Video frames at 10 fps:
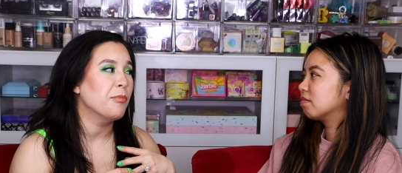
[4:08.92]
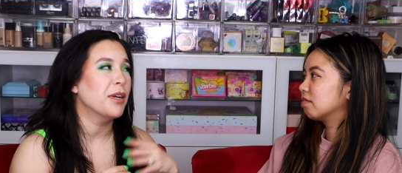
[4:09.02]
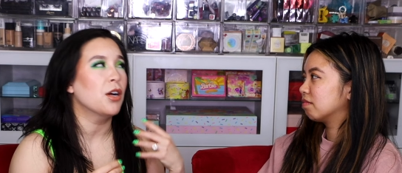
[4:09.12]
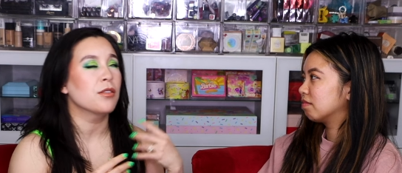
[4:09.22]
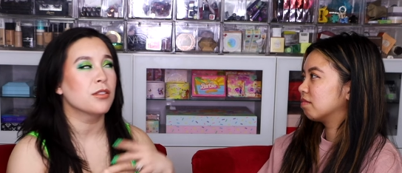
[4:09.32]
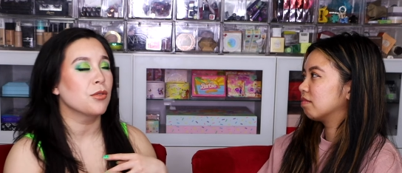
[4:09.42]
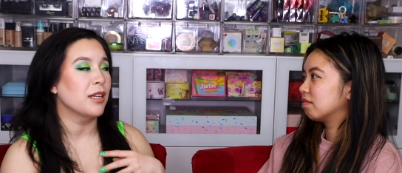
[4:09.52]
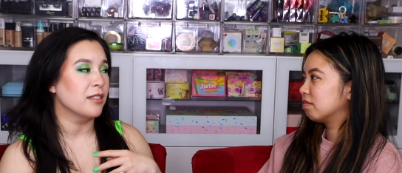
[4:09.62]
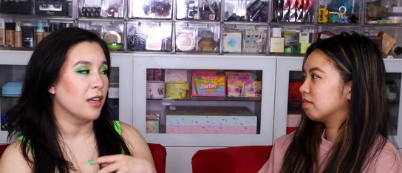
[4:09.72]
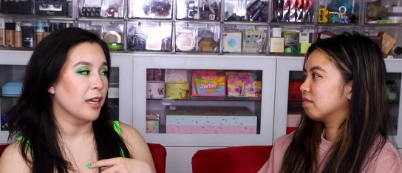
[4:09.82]
Speaker 1: but also
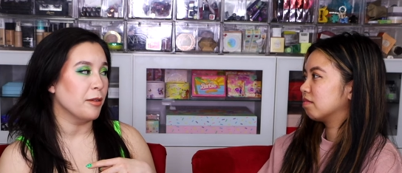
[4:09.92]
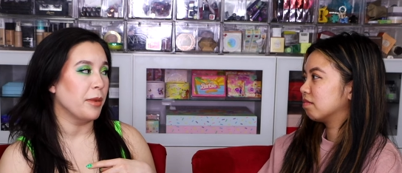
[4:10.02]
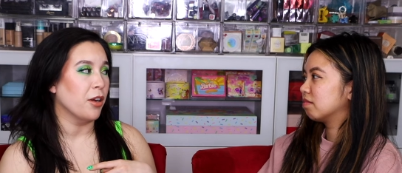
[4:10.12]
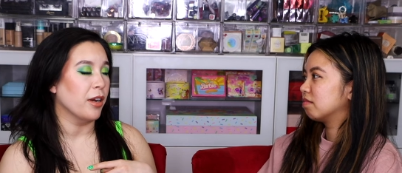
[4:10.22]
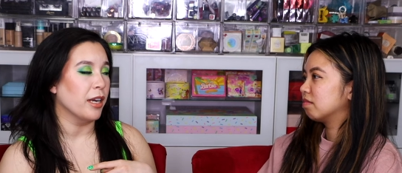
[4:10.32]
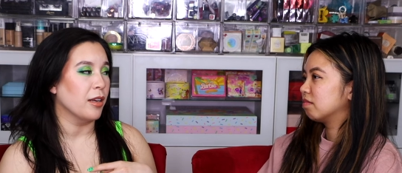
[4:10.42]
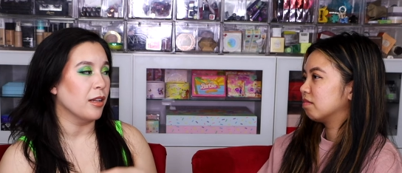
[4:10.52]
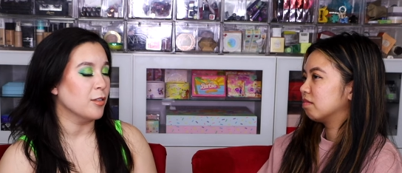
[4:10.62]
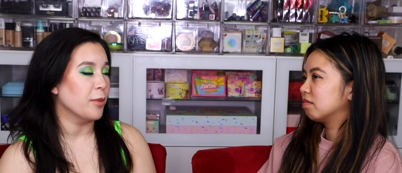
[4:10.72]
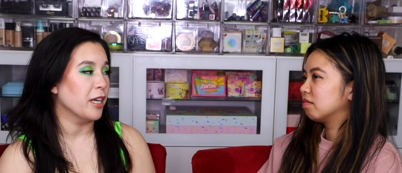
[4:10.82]
let's not get married and
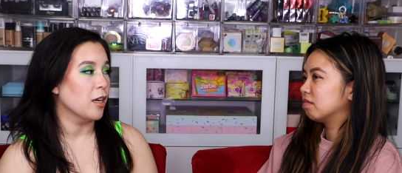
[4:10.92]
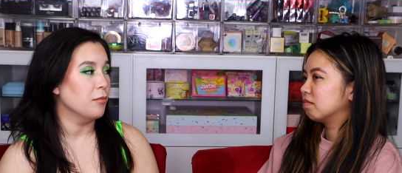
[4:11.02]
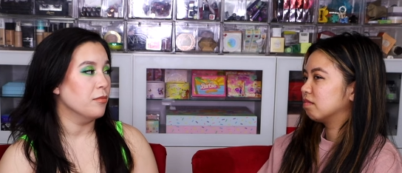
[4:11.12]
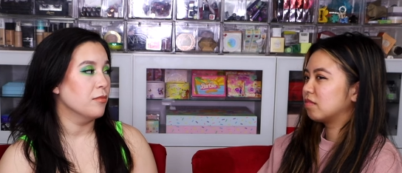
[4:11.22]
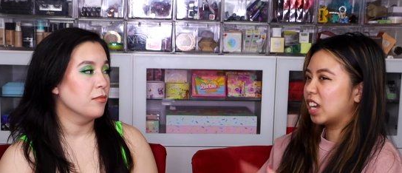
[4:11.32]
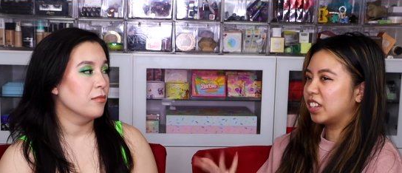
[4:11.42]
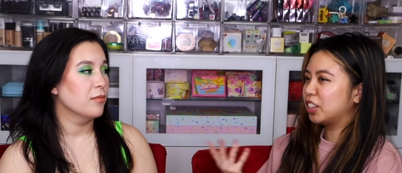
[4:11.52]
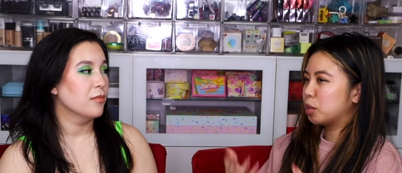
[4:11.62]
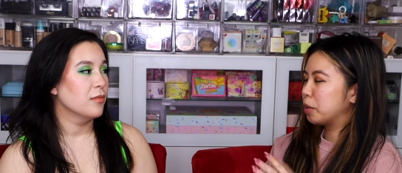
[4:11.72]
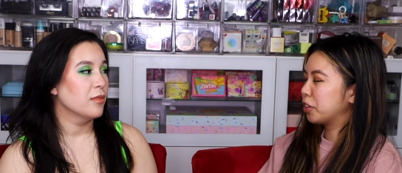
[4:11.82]
let's break up. I
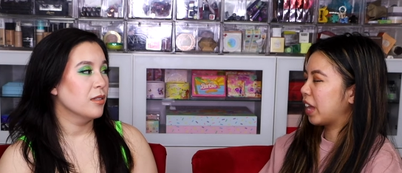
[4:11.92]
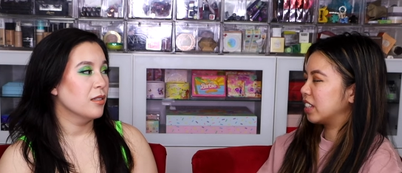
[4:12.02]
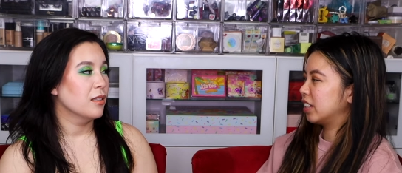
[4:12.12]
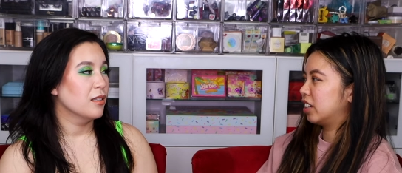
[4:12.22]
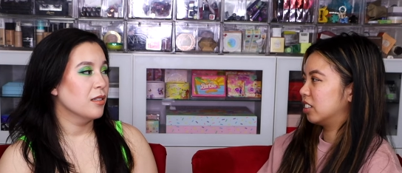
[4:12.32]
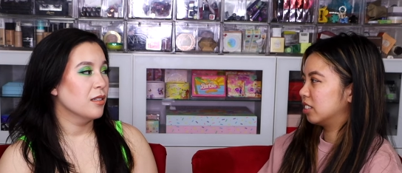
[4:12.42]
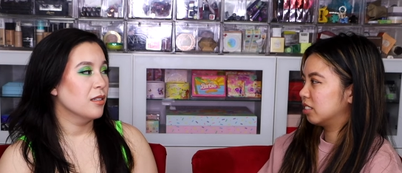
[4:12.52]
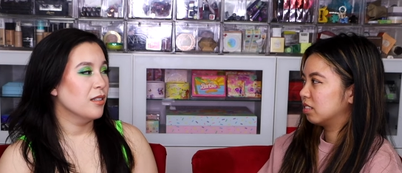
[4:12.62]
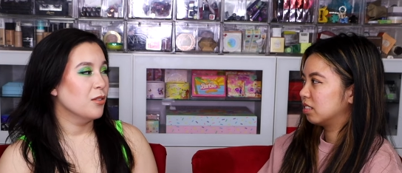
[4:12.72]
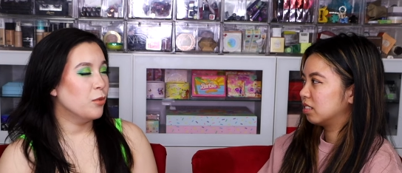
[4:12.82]
think they're both gaslighters.
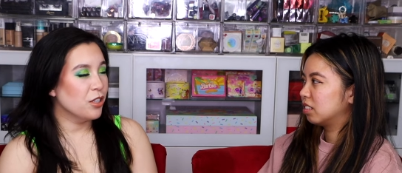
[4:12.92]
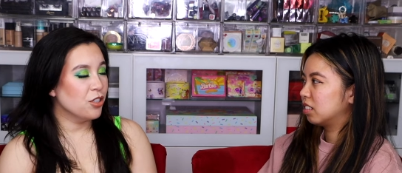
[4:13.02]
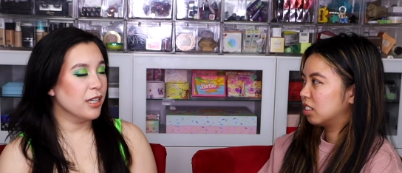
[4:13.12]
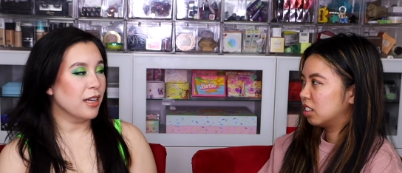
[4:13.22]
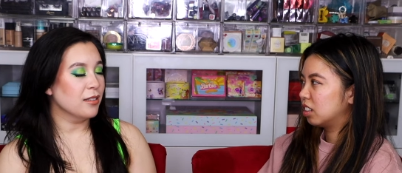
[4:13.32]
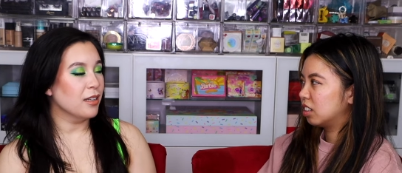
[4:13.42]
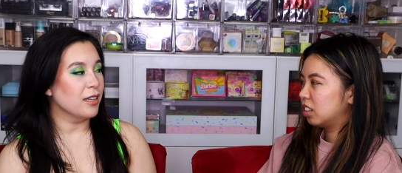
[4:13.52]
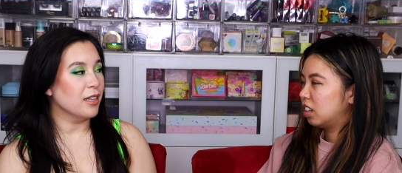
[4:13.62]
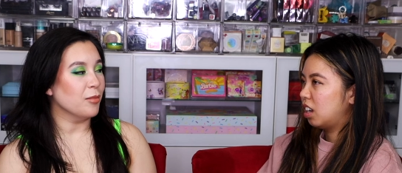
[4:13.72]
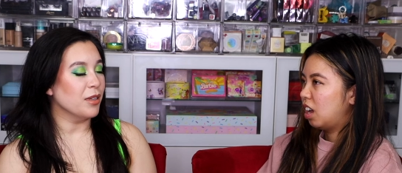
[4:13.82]
What is she
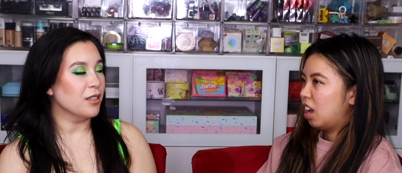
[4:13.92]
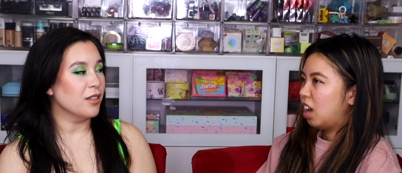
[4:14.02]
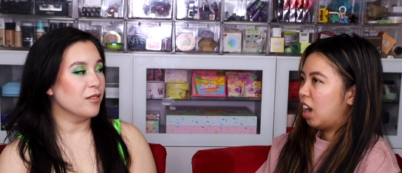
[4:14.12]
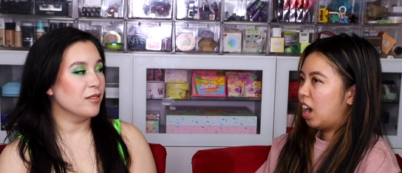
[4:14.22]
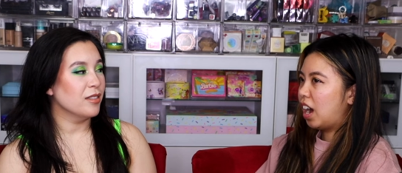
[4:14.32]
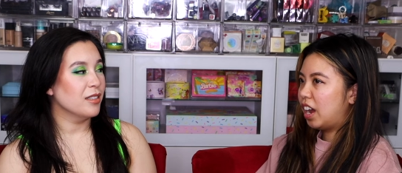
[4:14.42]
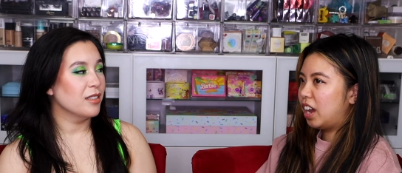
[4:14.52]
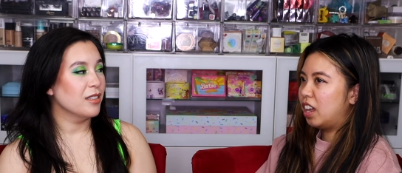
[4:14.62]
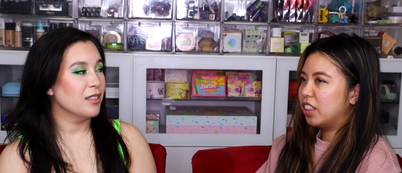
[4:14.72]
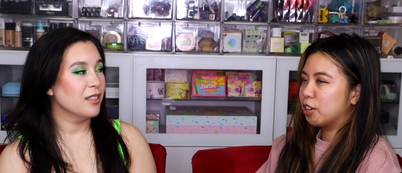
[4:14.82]
gaslighting him on though?
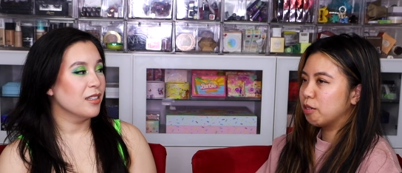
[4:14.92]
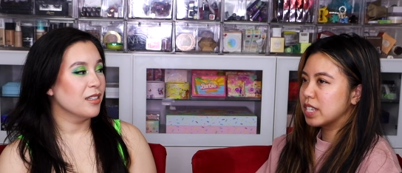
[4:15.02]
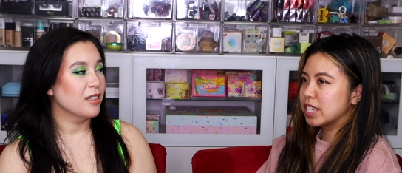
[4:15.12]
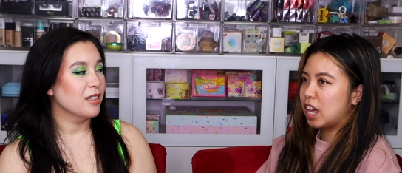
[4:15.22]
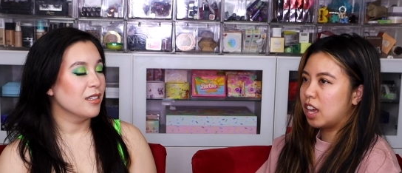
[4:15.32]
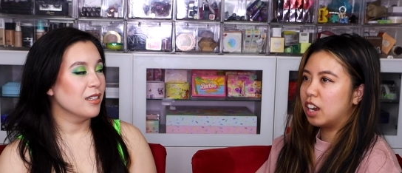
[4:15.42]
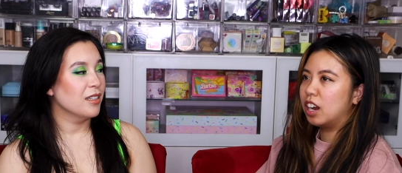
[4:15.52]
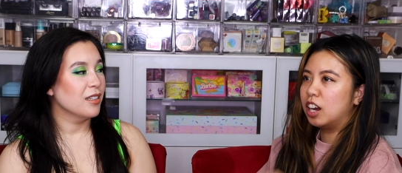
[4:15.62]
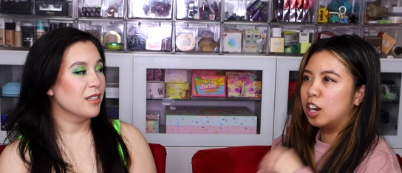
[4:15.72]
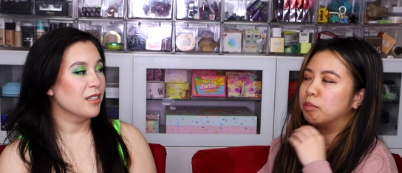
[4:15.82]
I
Speaker 2: uh, there was that
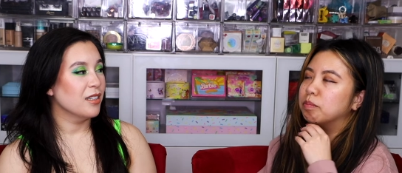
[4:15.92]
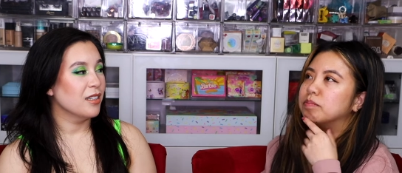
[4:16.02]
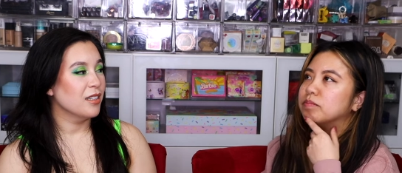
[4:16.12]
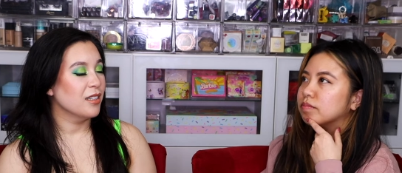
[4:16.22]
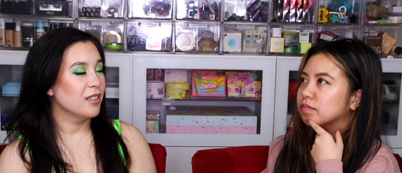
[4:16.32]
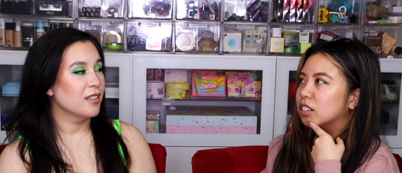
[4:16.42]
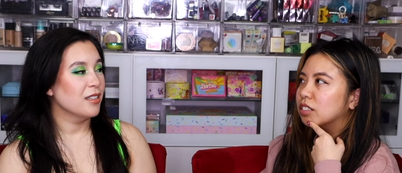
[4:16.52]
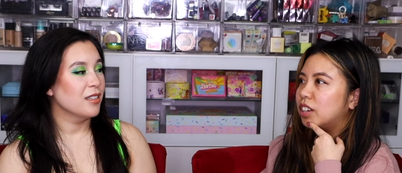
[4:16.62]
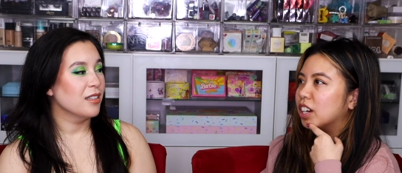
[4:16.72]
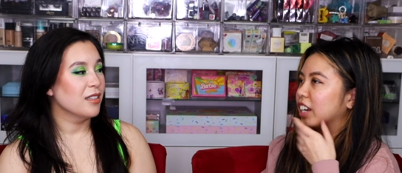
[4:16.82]
um
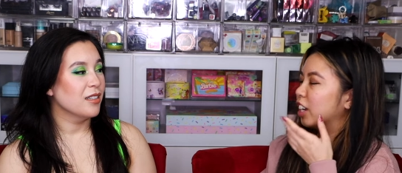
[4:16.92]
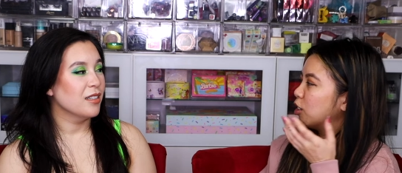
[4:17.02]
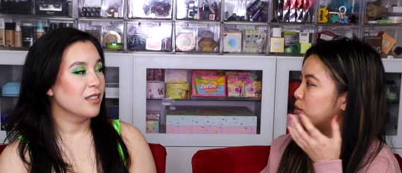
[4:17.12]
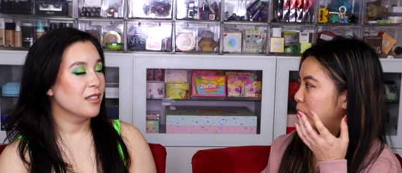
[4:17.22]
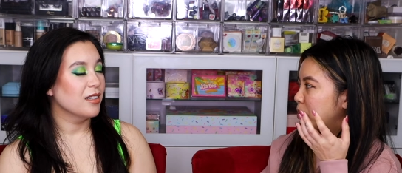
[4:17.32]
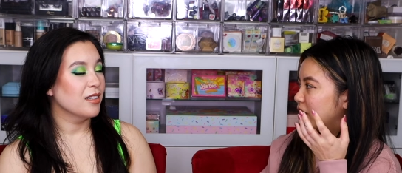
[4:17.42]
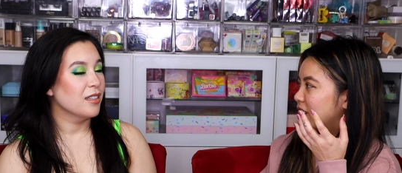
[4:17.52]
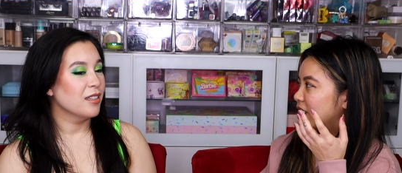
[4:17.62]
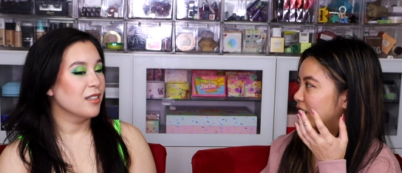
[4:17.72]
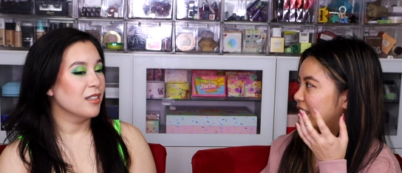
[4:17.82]
fuck, I can't
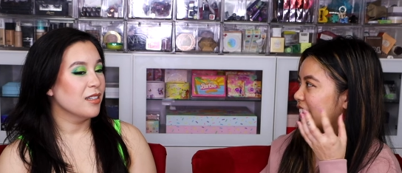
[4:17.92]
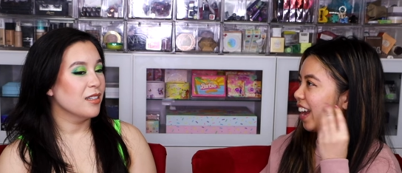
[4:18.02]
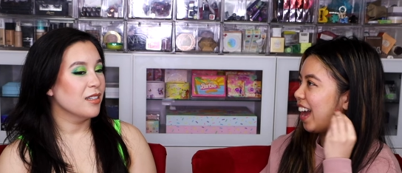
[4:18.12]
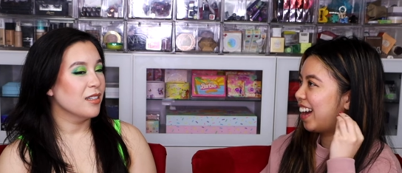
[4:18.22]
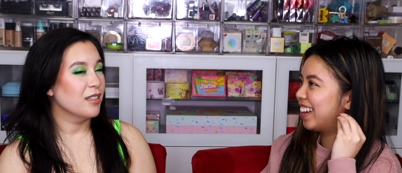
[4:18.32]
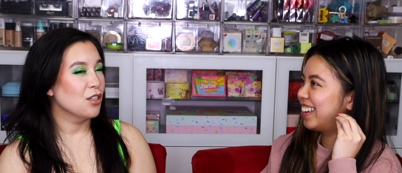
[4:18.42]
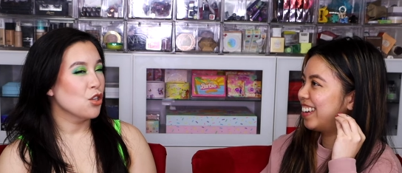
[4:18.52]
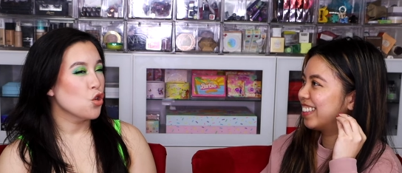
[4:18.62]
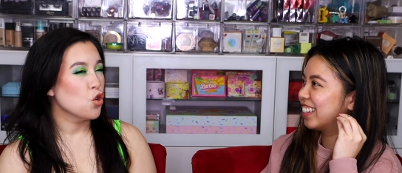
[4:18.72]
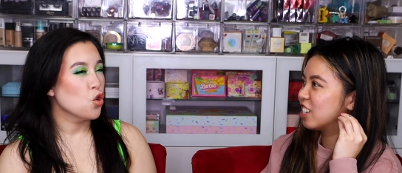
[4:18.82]
remember. Like I had it
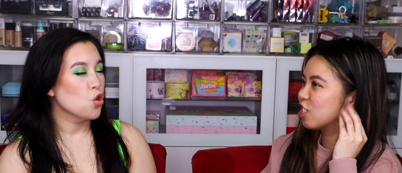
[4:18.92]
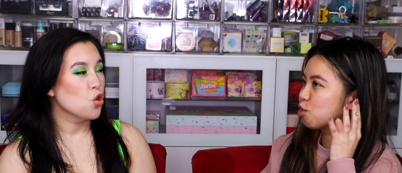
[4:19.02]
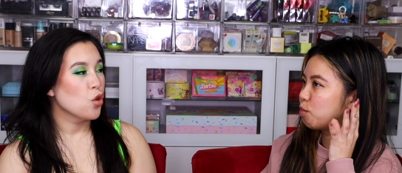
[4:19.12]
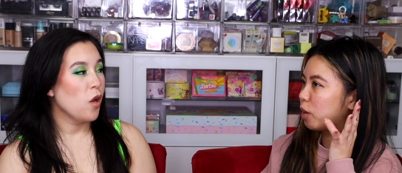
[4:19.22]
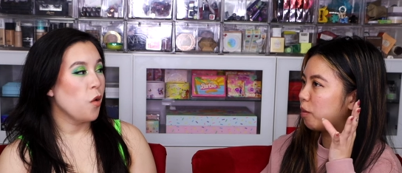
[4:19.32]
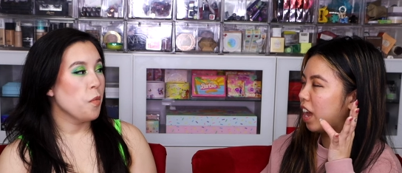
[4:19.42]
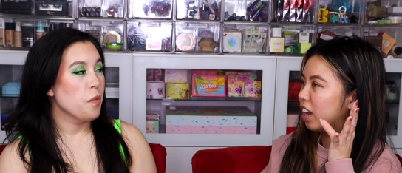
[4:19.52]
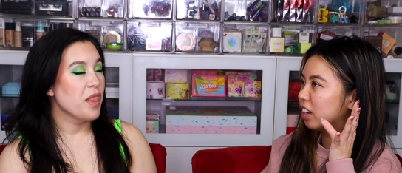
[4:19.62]
and then it just went away.